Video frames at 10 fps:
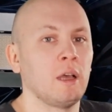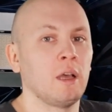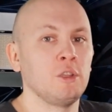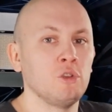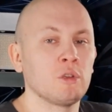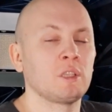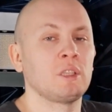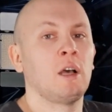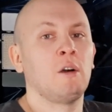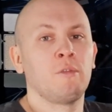
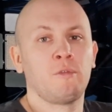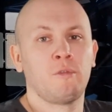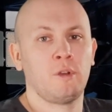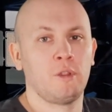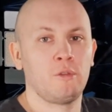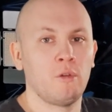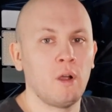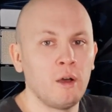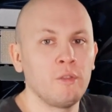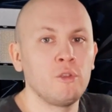yourself
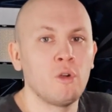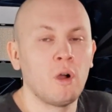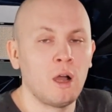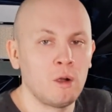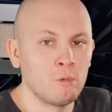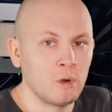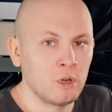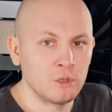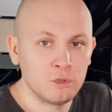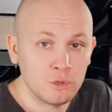throughout
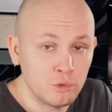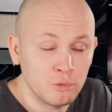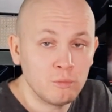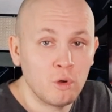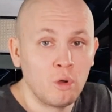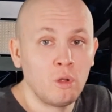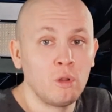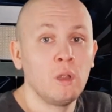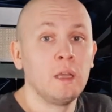our Zoom call